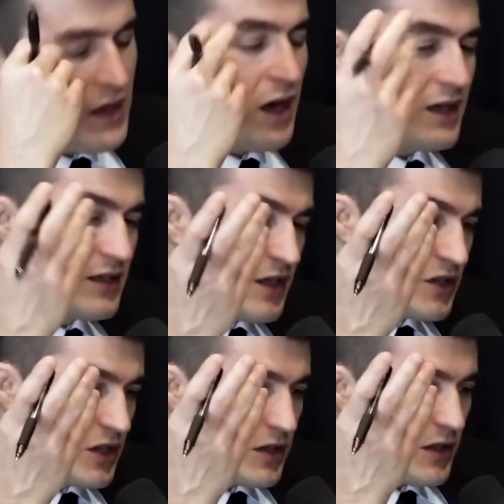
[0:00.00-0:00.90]

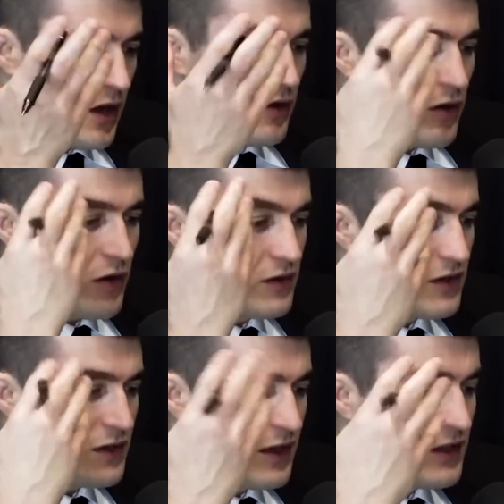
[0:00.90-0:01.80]
cognition, our under
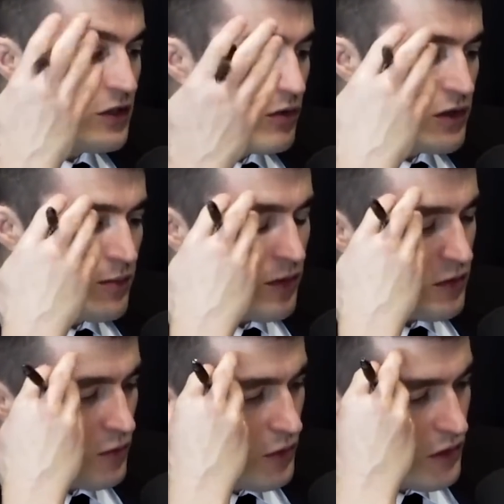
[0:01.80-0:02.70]
intuition
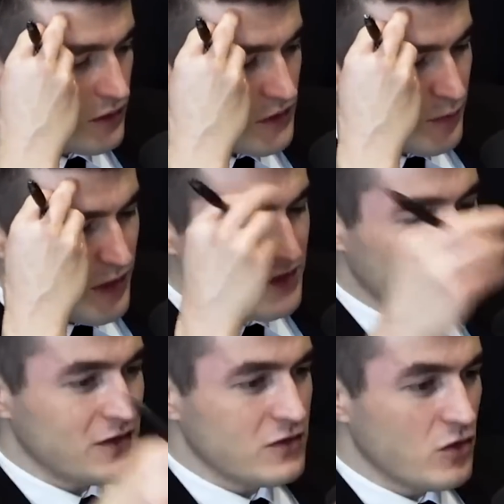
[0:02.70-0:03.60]
about the world is based
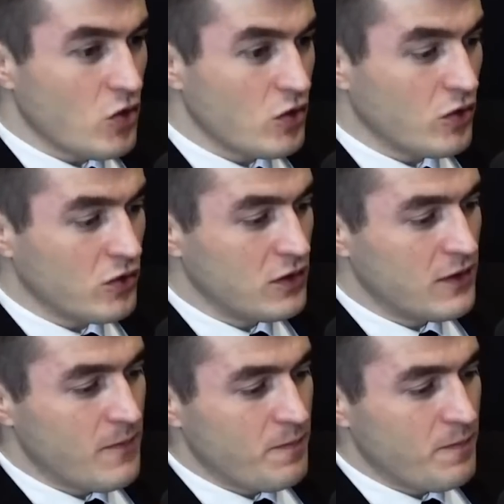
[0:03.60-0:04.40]
on this local